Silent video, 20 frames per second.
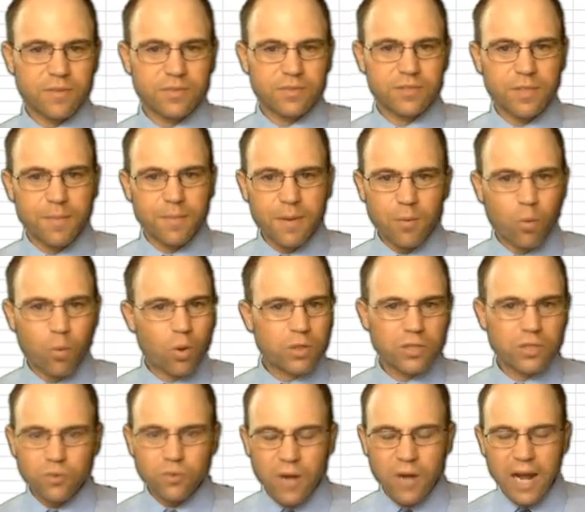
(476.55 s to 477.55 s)
Some people
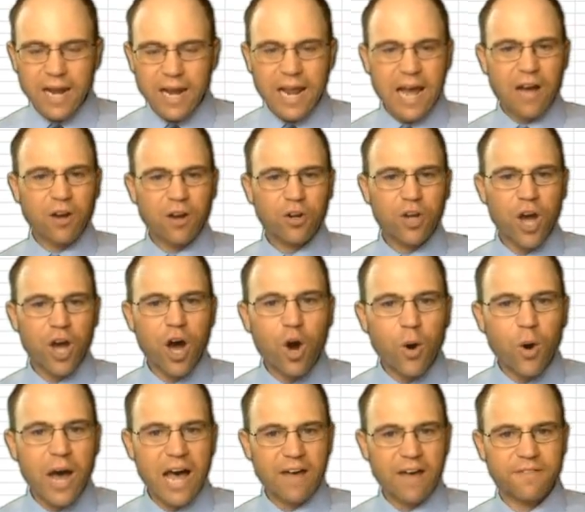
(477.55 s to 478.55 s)
will just write out
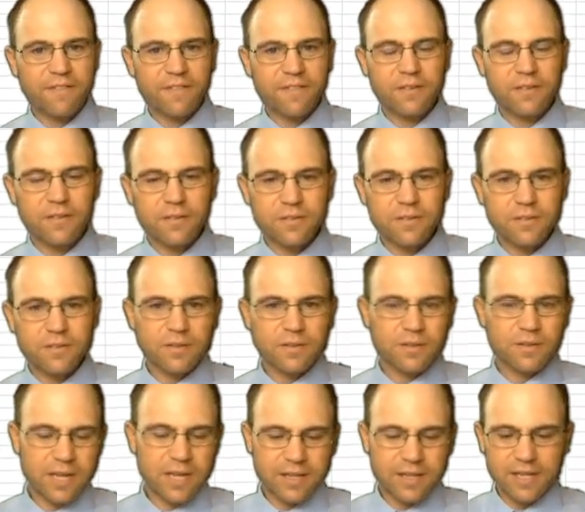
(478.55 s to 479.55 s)
coef,
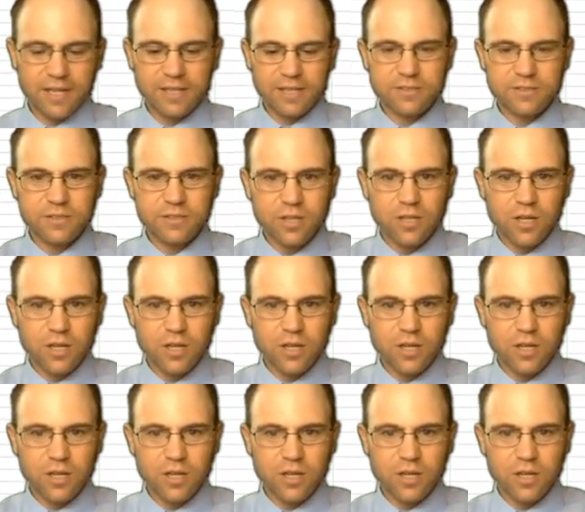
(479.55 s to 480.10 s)
like this.